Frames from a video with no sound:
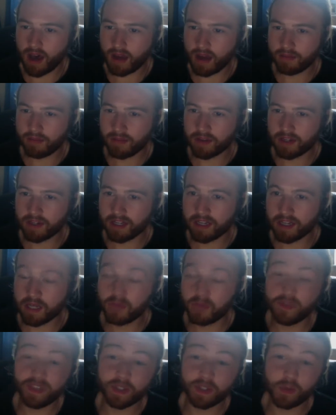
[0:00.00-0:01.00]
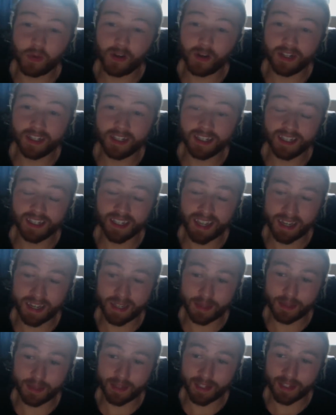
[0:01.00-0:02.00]
going to give this one a 6.
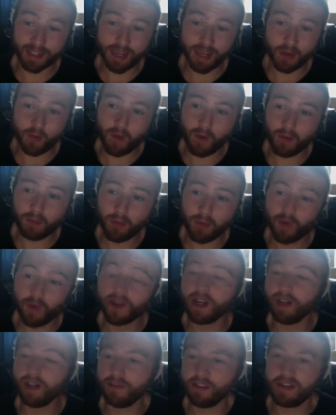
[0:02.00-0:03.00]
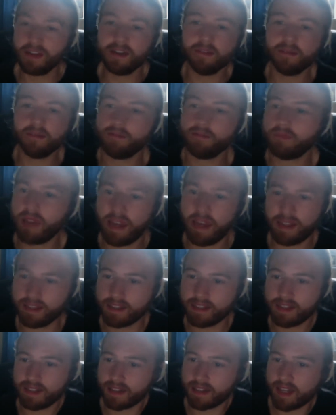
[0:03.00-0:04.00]
I'm going to take 1 point off it. It's
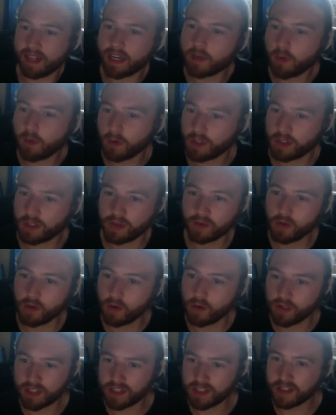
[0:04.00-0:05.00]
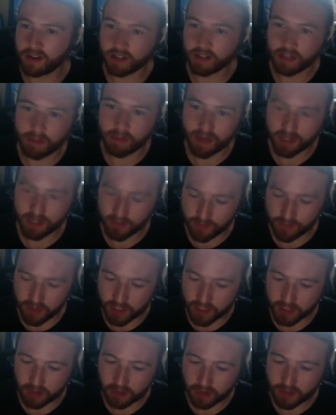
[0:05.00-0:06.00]
a sequel, so of course it's not going to be as
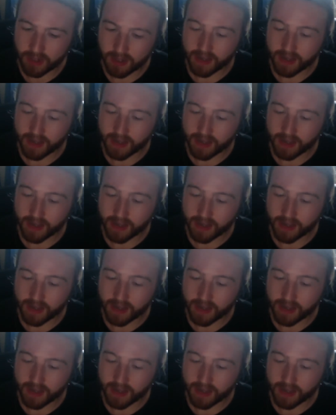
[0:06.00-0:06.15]
original.